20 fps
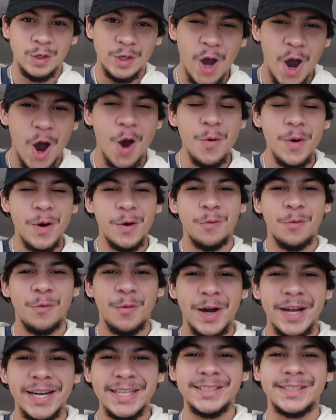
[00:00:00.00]
Yo,
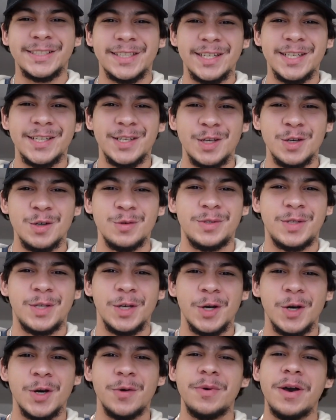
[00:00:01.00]
what is good,
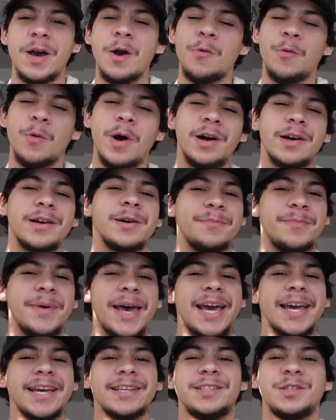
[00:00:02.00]
YouTube? Welcome
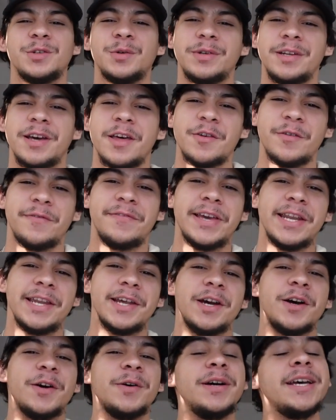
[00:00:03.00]
back to another
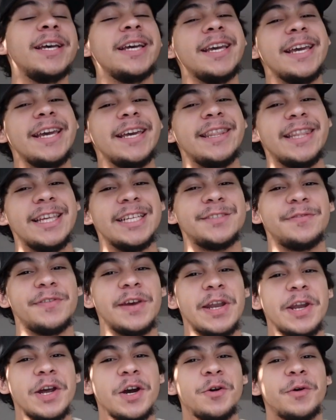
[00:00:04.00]
video. In this
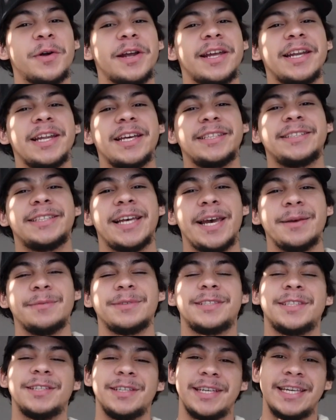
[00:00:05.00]
video, we're gonna
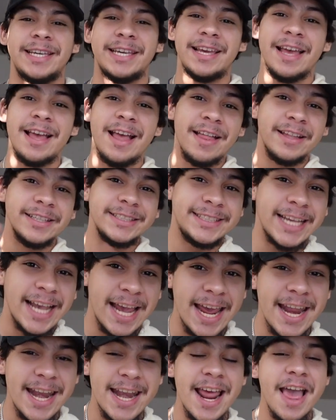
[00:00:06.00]
attempt to eat
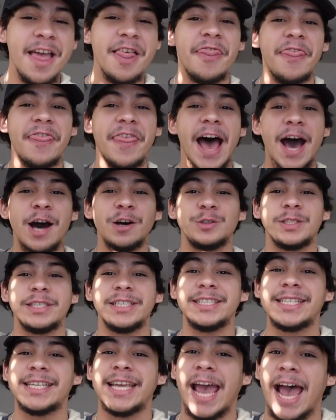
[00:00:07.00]
ten
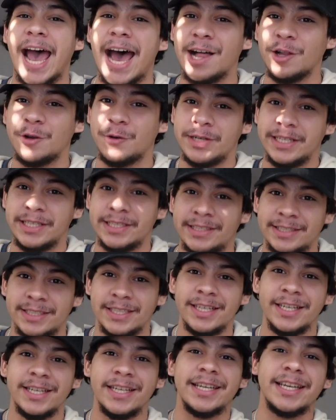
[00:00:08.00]
thousand calories.
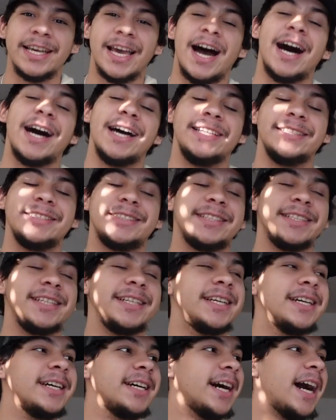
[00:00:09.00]
Guys,
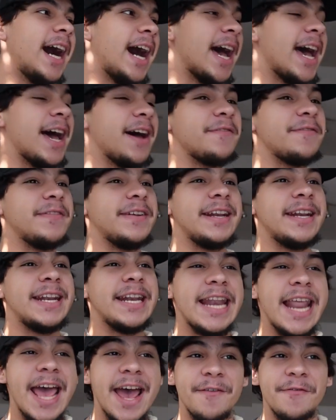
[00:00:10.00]
I have
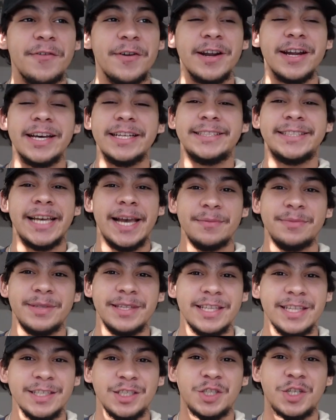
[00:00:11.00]
never
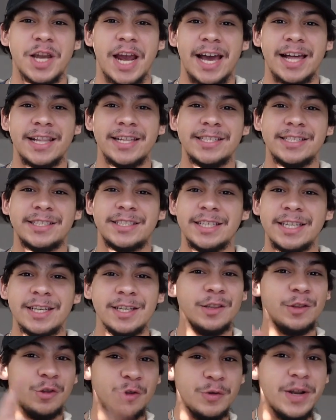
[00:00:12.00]
attempted this challenge.
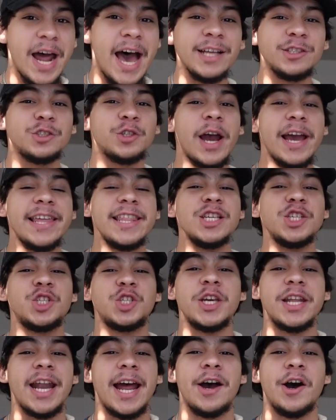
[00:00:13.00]
Do not try this
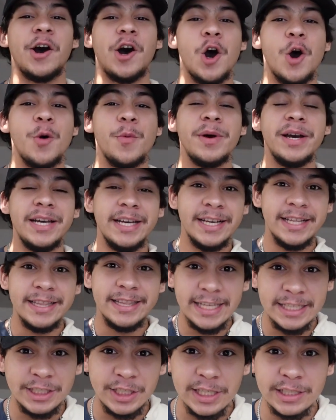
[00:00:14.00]
shit at home.
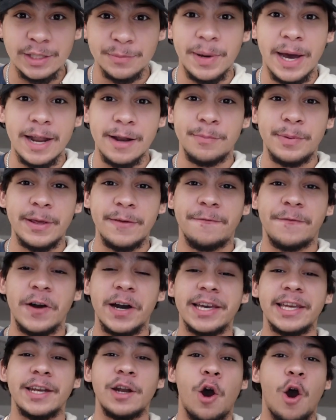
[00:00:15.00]
This shit's about to be
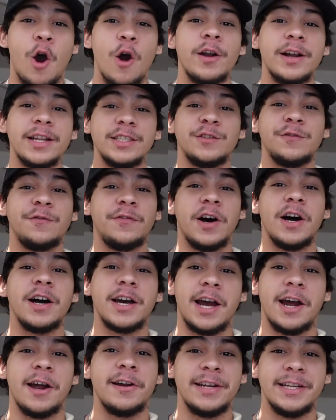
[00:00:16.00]
fucking hard as
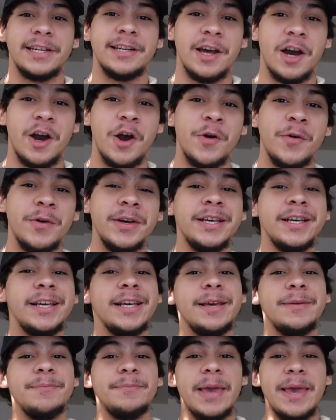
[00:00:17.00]
fuck, I already know.
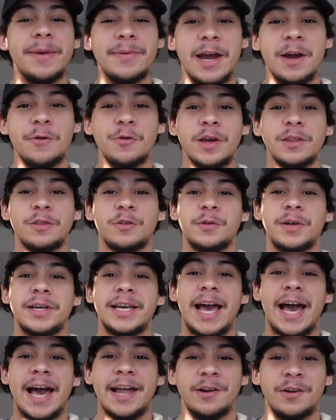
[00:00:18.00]
Maybe I run through
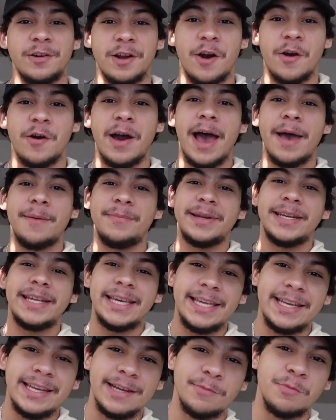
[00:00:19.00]
it, I don't know. I've been
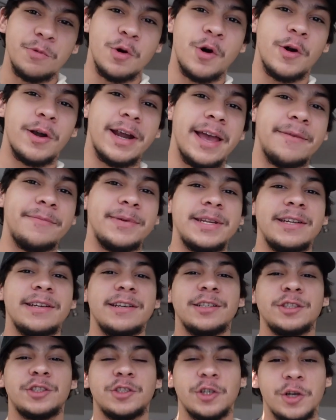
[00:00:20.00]
eating more, I've been in
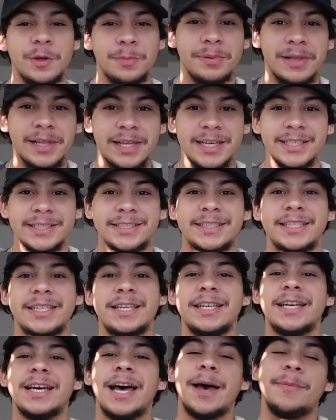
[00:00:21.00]
a surplus.
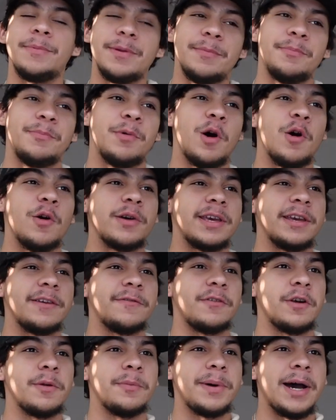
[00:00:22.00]
I've been bulking
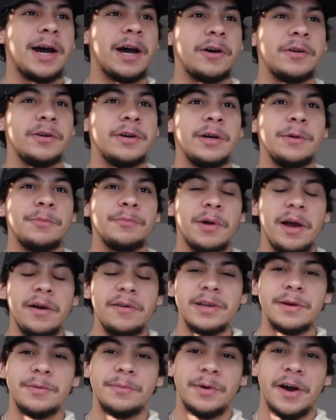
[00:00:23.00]
for about,
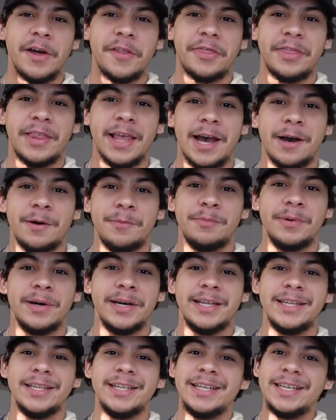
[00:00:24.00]
probably a month now,
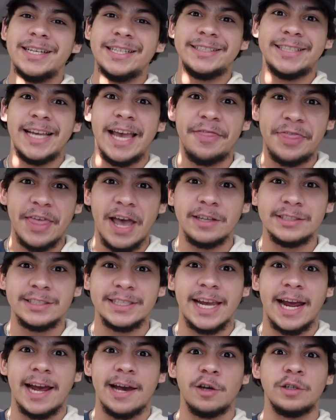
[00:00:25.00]
but ten
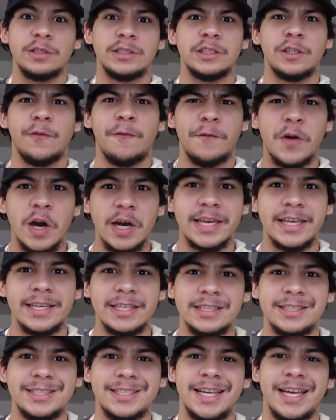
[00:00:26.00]
thousand calories is fucking
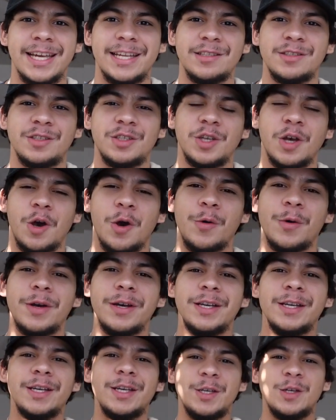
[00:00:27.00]
insane, so.
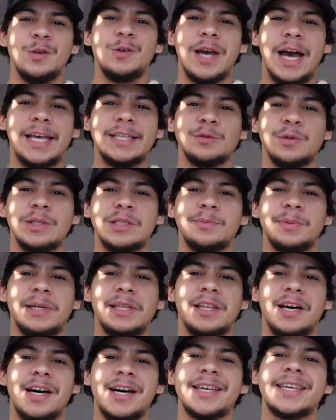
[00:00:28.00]
You guys wish me
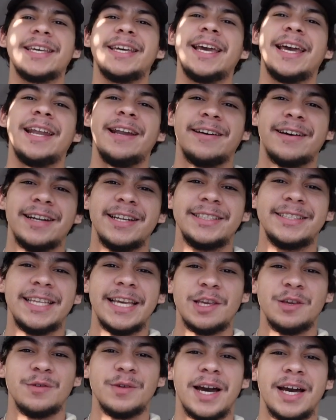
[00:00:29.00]
luck, and I'm gonna
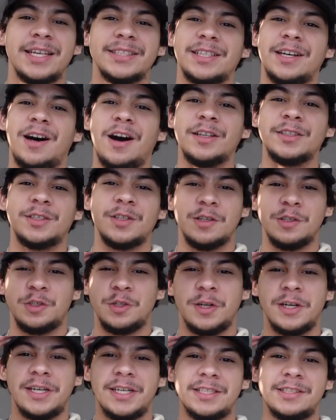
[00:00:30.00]
take you guys onto the
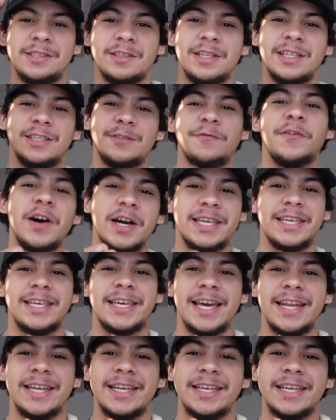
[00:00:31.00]
journey, so let's fucking get